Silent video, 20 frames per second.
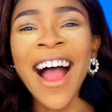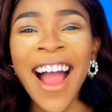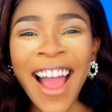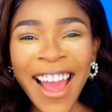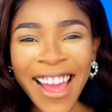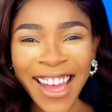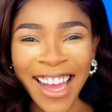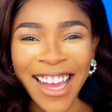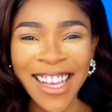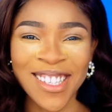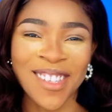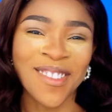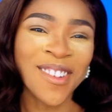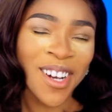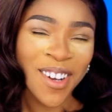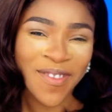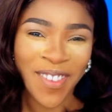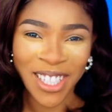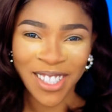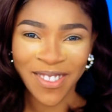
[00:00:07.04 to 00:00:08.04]
Hi guys and
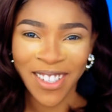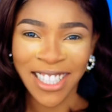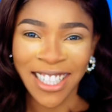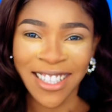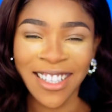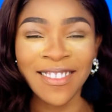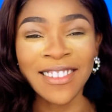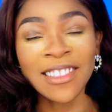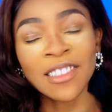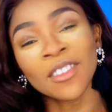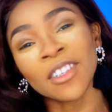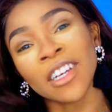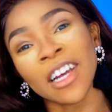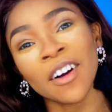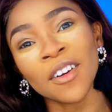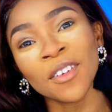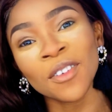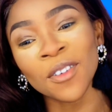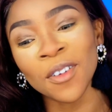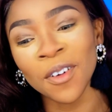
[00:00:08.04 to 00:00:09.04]
welcome back to my channel. It's your
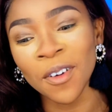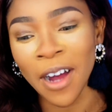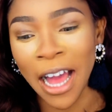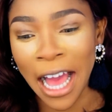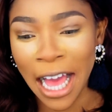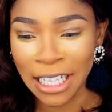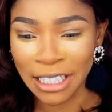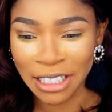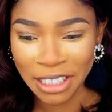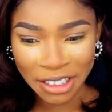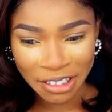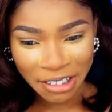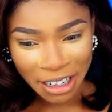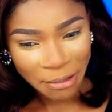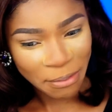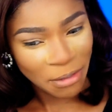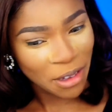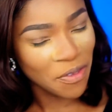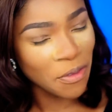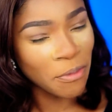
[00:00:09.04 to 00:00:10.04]
girl Ugo and
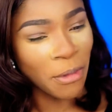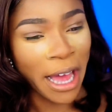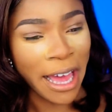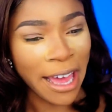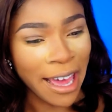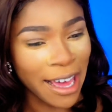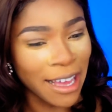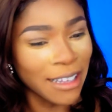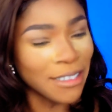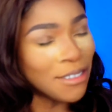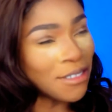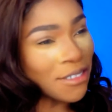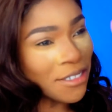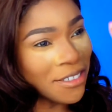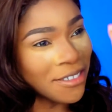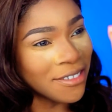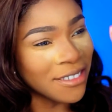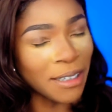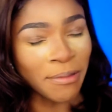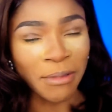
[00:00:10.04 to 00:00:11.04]
I'm loving my hairdo.
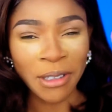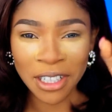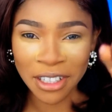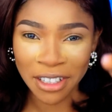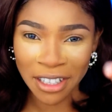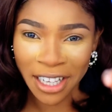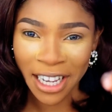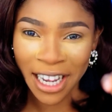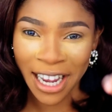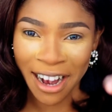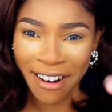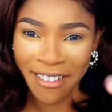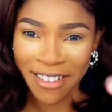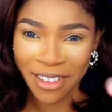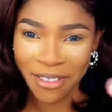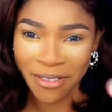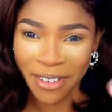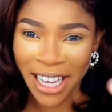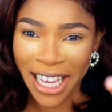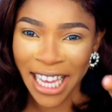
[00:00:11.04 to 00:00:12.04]
I'm not gonna get
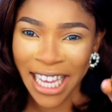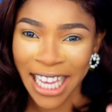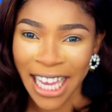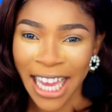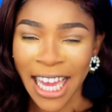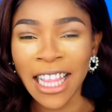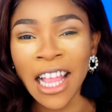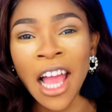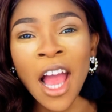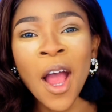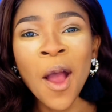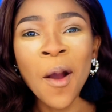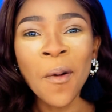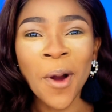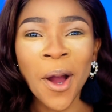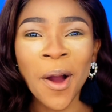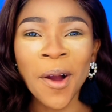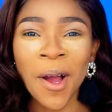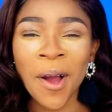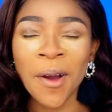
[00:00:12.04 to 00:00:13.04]
carried away again.
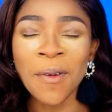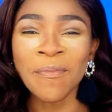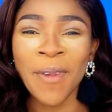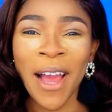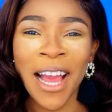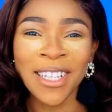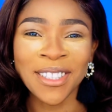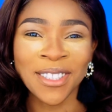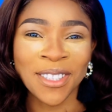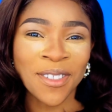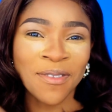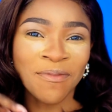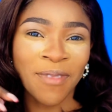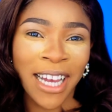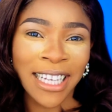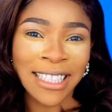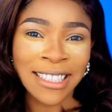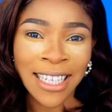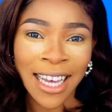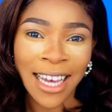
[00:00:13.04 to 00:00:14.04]
Welcome back to
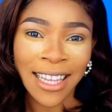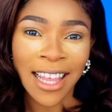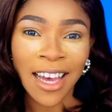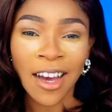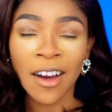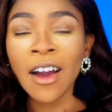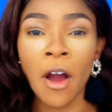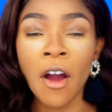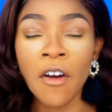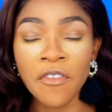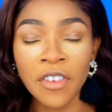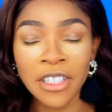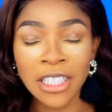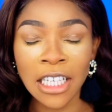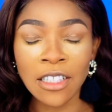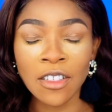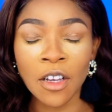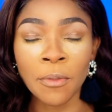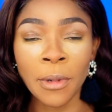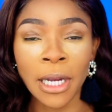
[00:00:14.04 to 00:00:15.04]
my channel. Of
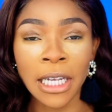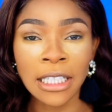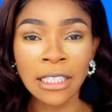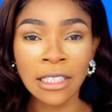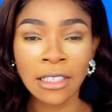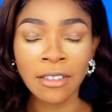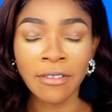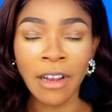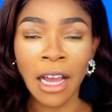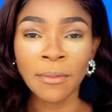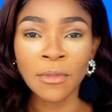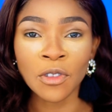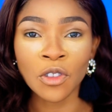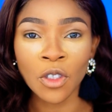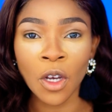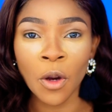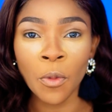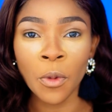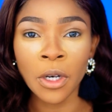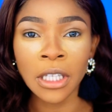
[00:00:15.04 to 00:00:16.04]
recent on my Instagram,
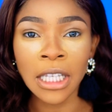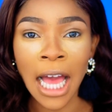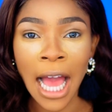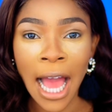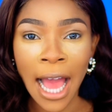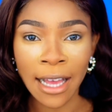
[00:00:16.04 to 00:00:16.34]
someone